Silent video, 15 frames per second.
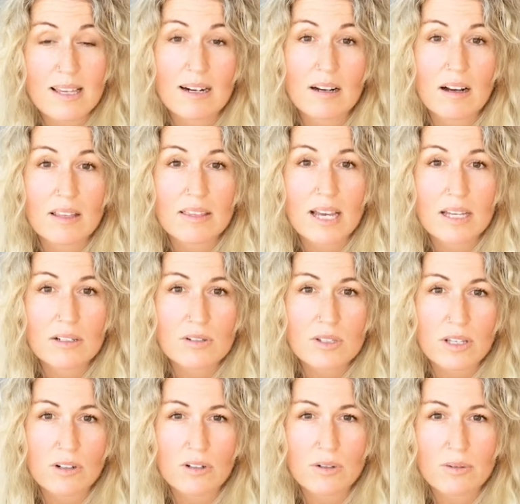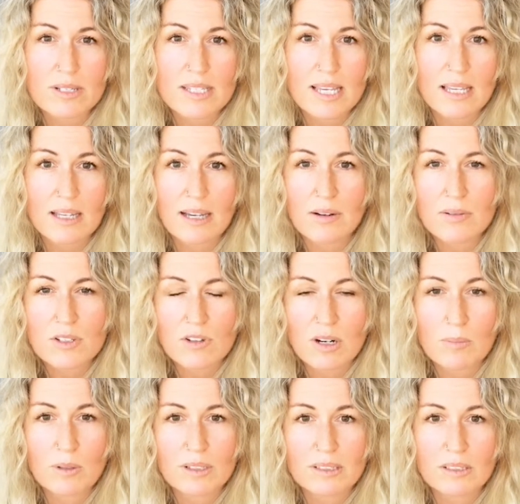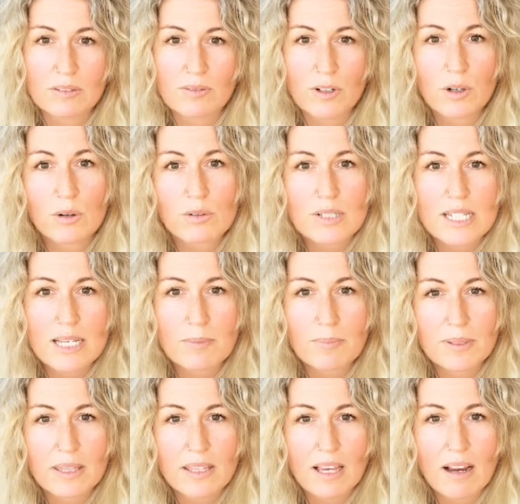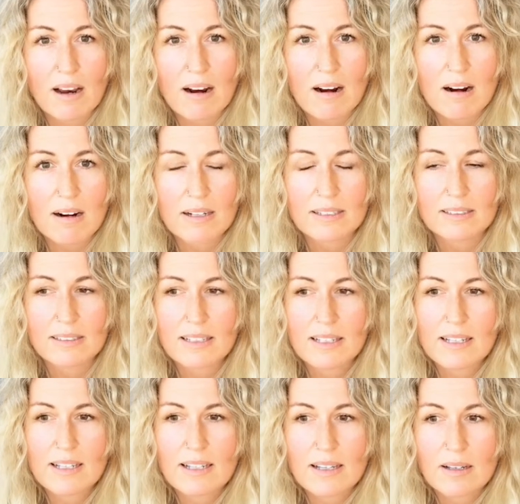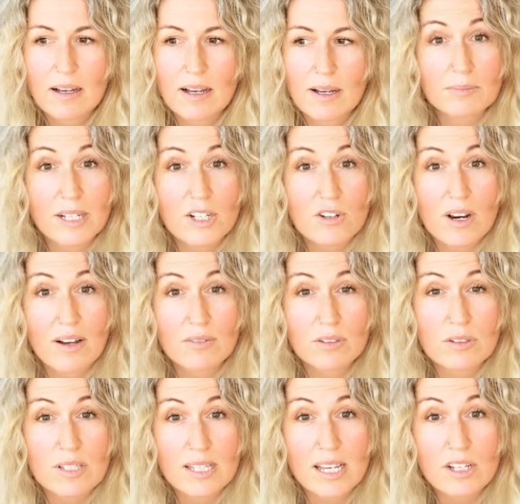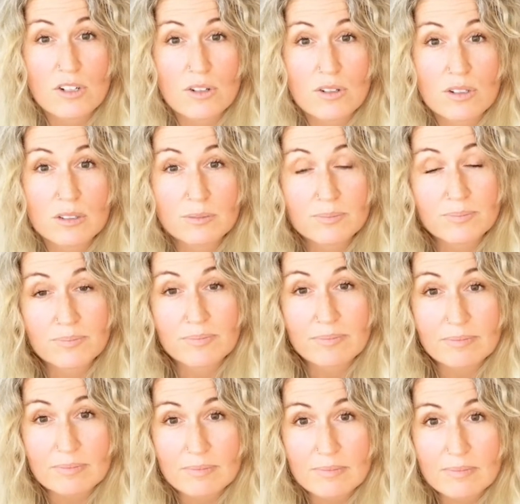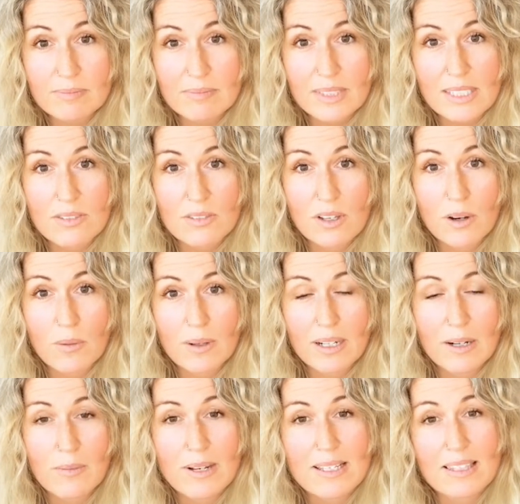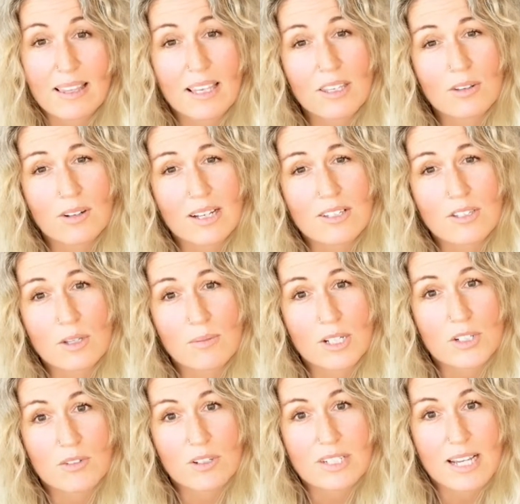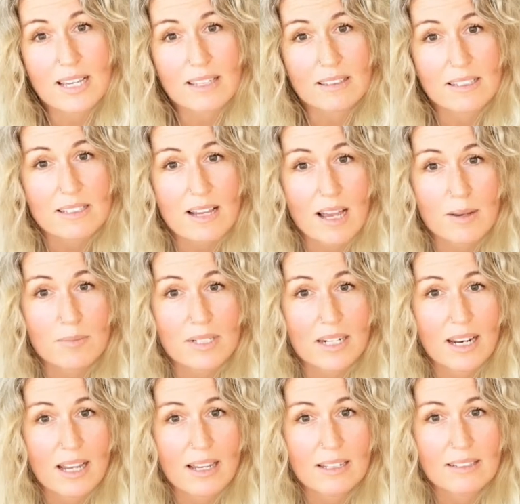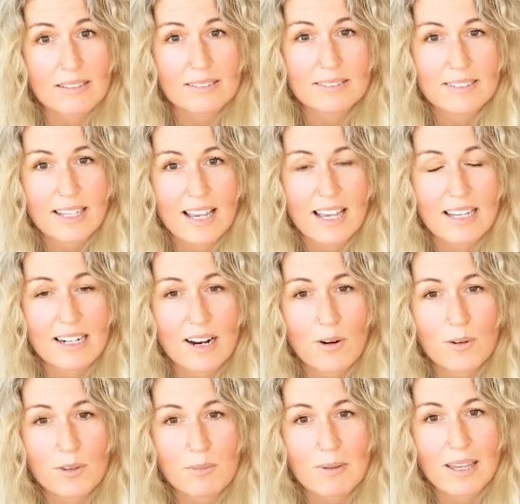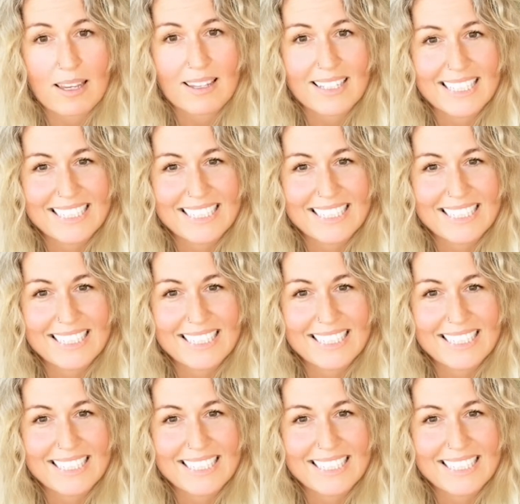And on that newsletter, I always try to put a little photo tip in there and my travel schedule. So anyways, thank you guys so much for taking the time today and hanging out with me.